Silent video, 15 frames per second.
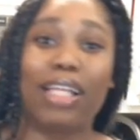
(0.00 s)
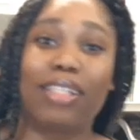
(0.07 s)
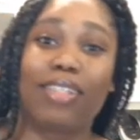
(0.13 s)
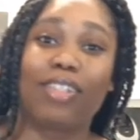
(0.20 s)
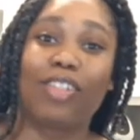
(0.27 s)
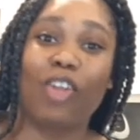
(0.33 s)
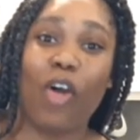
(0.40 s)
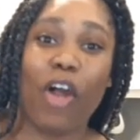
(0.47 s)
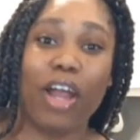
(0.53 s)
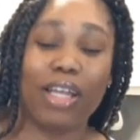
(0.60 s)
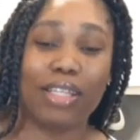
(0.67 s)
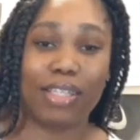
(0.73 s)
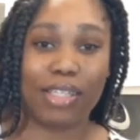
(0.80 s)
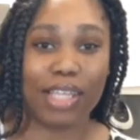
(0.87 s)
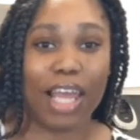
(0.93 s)
start
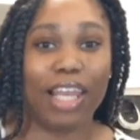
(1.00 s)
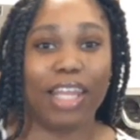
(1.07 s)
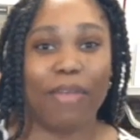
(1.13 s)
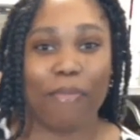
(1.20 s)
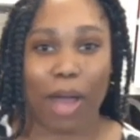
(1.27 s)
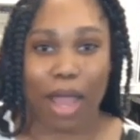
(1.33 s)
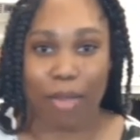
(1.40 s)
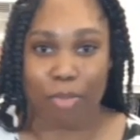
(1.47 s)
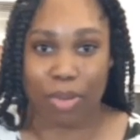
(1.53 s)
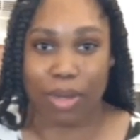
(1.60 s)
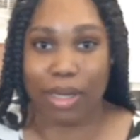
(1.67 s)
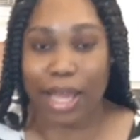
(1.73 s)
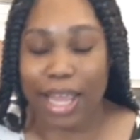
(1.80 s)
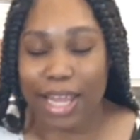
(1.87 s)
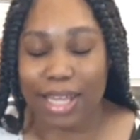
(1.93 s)
selling my
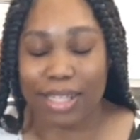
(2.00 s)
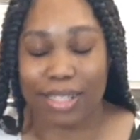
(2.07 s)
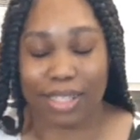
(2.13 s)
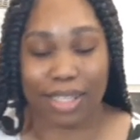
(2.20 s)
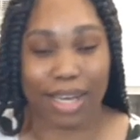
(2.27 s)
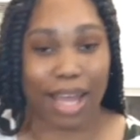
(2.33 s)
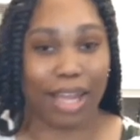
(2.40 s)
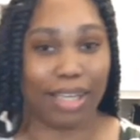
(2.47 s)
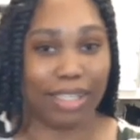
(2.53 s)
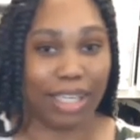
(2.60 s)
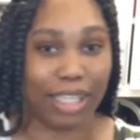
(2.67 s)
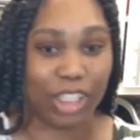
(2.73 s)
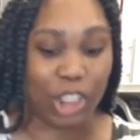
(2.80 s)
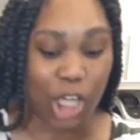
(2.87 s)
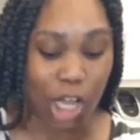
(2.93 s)
plates and I
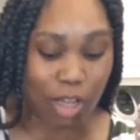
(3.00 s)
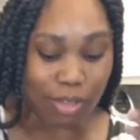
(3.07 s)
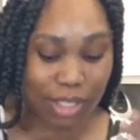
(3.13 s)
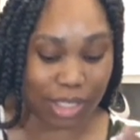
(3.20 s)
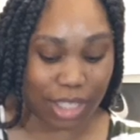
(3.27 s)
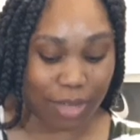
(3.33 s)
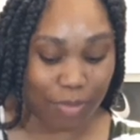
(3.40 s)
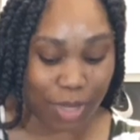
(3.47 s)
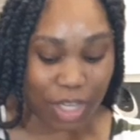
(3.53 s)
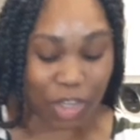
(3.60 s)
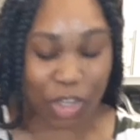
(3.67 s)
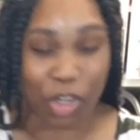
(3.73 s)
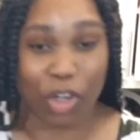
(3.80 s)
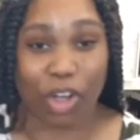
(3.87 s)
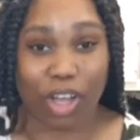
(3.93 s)
let y'all see me
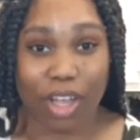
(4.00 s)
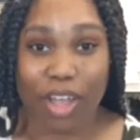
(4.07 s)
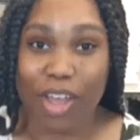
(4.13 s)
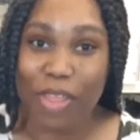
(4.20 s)
cook